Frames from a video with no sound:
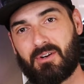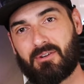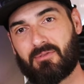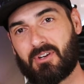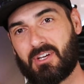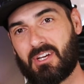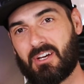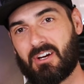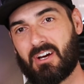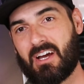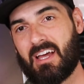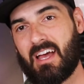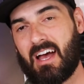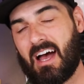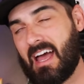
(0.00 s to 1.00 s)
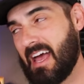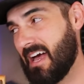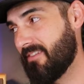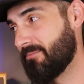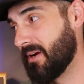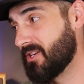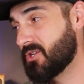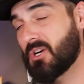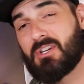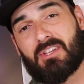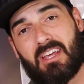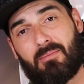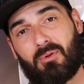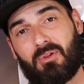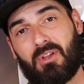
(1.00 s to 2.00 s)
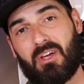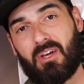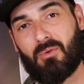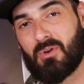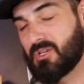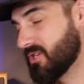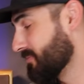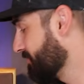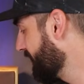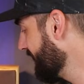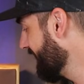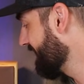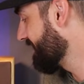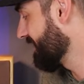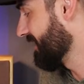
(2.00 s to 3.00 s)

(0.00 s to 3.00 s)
over here, I have my turntable, which is put into